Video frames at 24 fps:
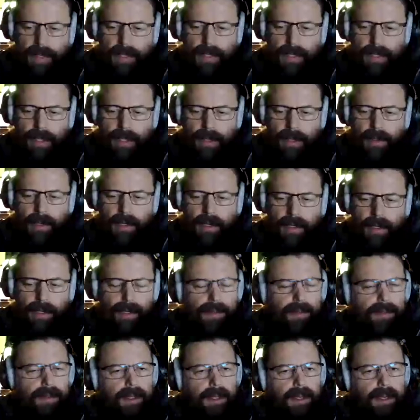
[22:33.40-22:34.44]
Now, I
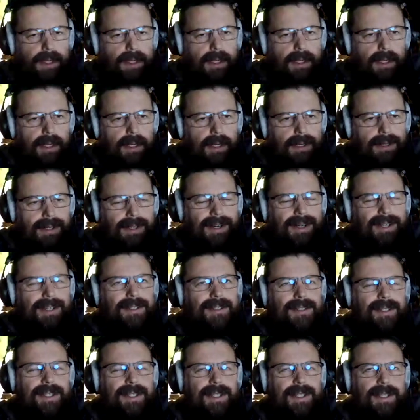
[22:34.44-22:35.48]
think I
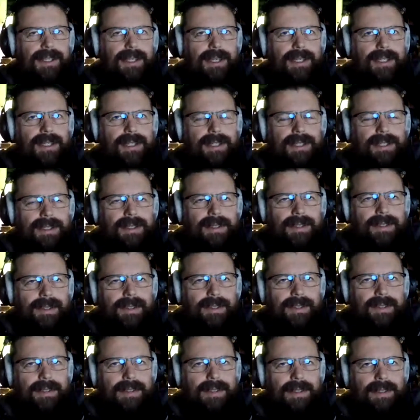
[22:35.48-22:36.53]
usually say that
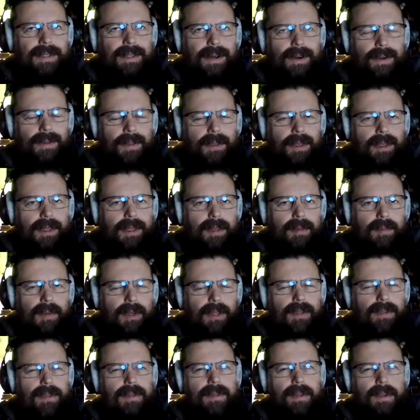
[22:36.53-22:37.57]
I think
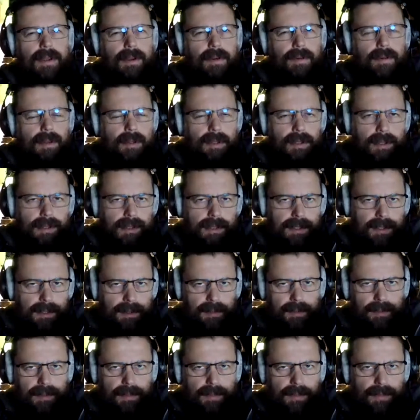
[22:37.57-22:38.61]

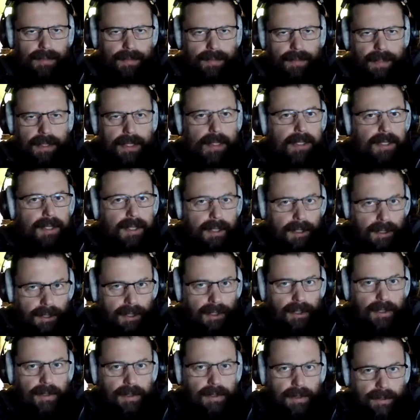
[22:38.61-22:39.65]
materialism is
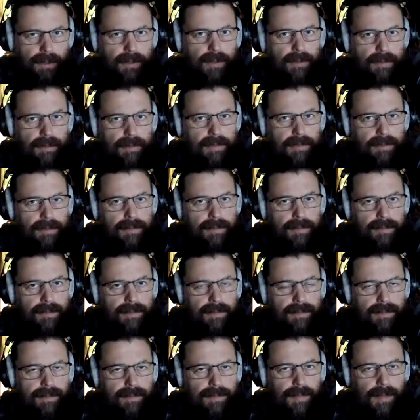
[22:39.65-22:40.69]
good,
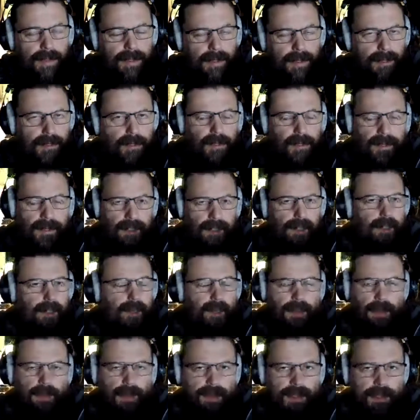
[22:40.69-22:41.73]

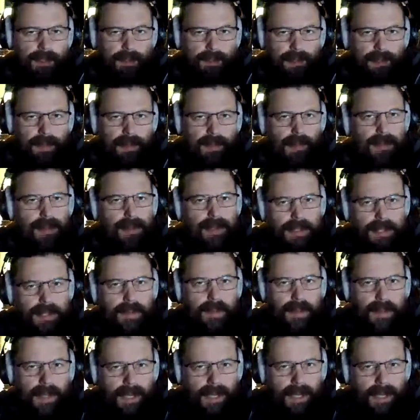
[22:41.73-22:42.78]
consumerism is
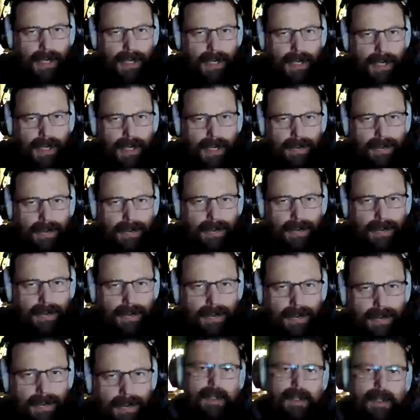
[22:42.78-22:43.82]
bad.
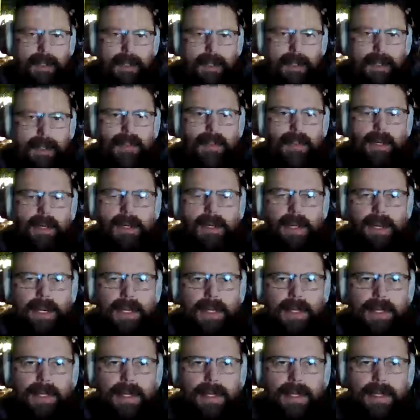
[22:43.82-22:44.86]
And what I mean by
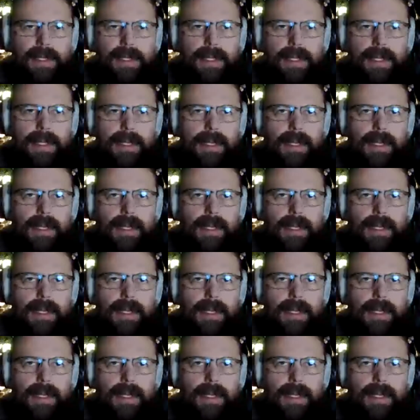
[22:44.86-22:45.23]
that is,